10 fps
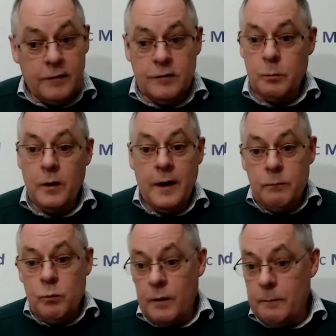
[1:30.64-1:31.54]
Not for
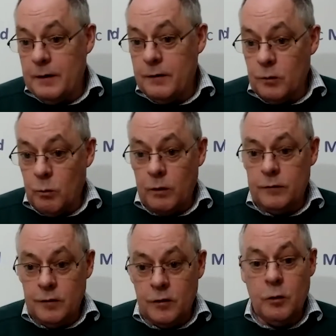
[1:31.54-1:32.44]
us to preempt what a
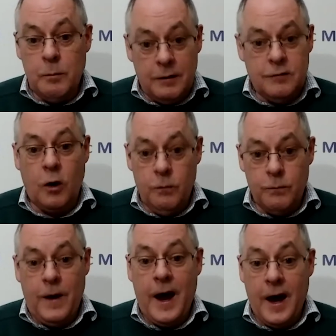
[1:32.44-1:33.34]
Minister wants to do,
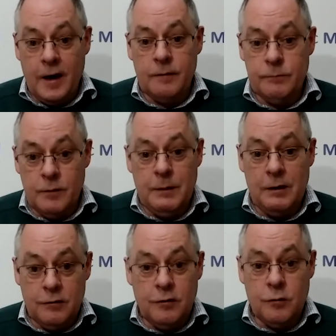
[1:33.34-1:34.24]
but so
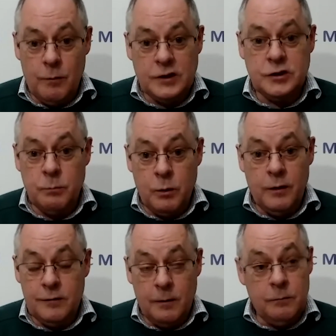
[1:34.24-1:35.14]
far the Minister's
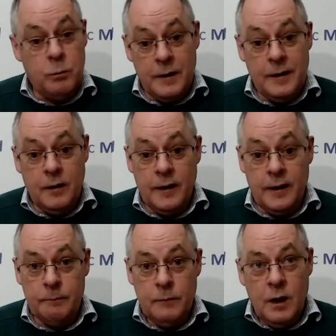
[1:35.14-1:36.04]
direction seems
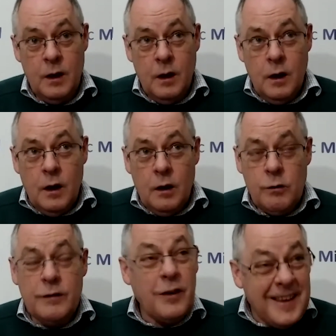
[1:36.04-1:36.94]
pretty clear.
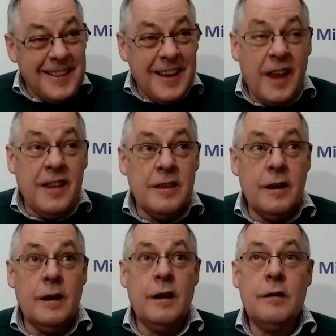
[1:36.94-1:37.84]
Chris, I
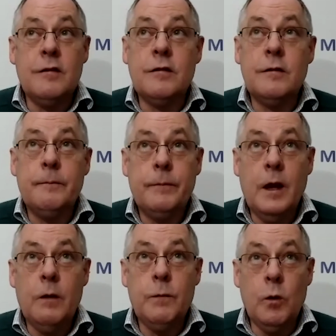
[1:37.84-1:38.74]
think the other thing
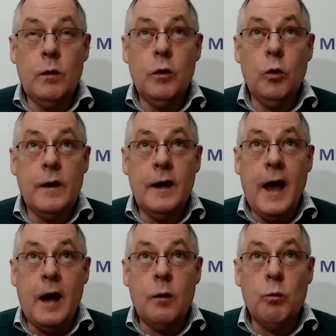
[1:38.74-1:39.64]
is, if you were
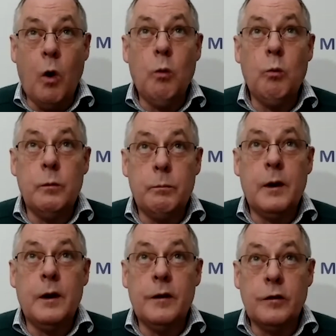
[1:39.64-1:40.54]
looking at what would
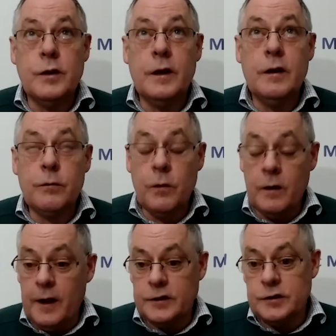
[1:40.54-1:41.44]
be the triggers for
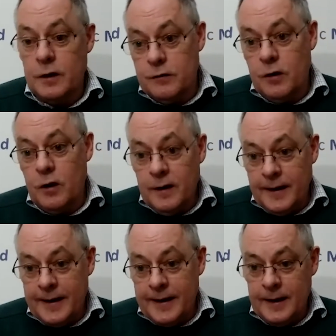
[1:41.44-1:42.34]
an election, and
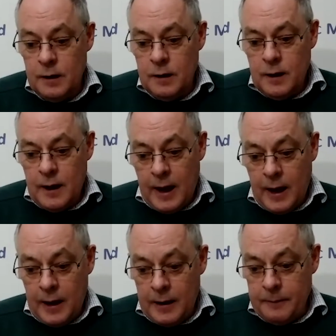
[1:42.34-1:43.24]
certainly
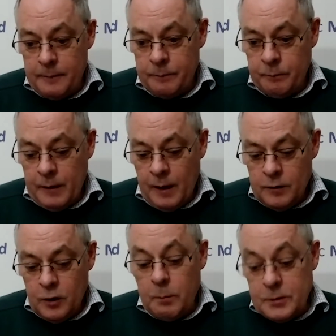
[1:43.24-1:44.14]

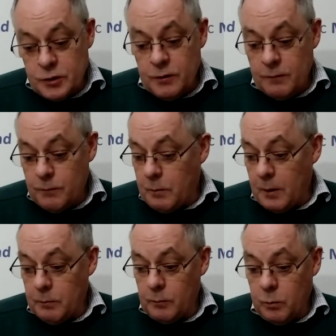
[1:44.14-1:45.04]
the opportunity for
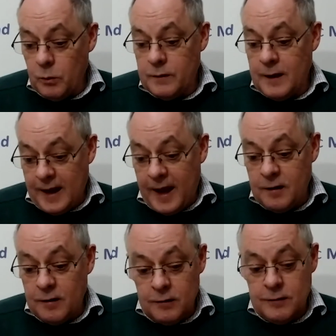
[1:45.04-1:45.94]
people to put their
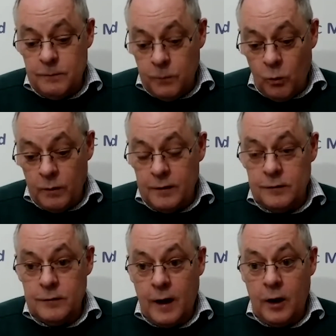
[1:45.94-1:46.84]
candidacy forward
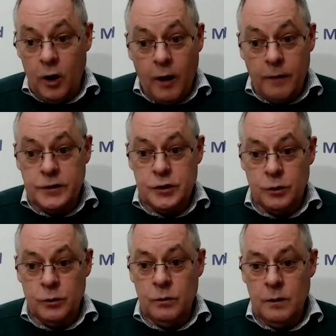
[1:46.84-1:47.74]
is a live
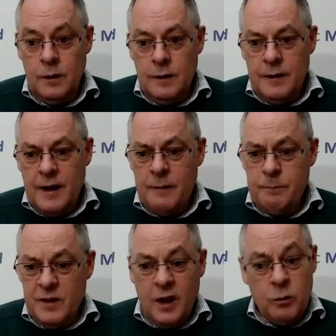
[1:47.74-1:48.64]
issue.
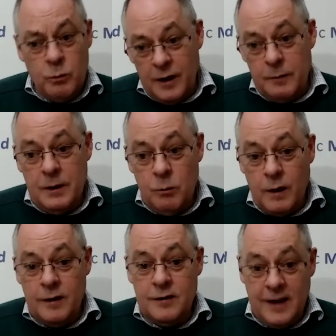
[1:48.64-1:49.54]
The other really big one
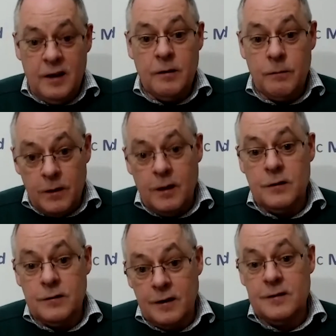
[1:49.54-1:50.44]
is, can the
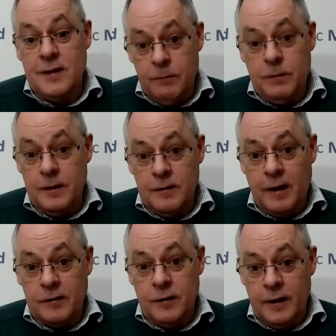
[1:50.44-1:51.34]
VEC safely
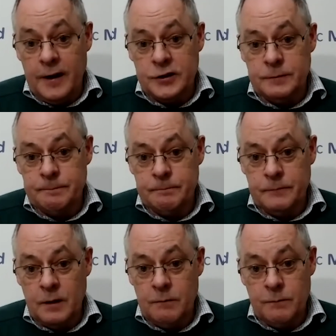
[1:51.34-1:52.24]
conduct an election?
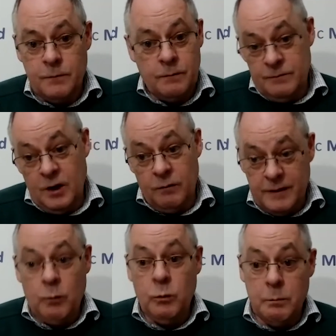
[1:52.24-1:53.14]
And
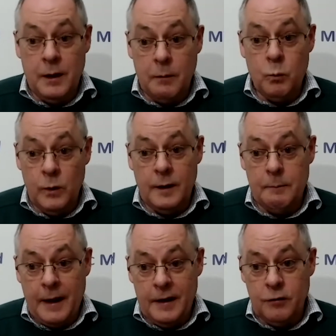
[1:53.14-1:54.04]
that would be a really
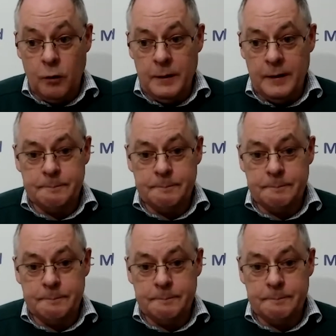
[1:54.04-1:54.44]
main topic.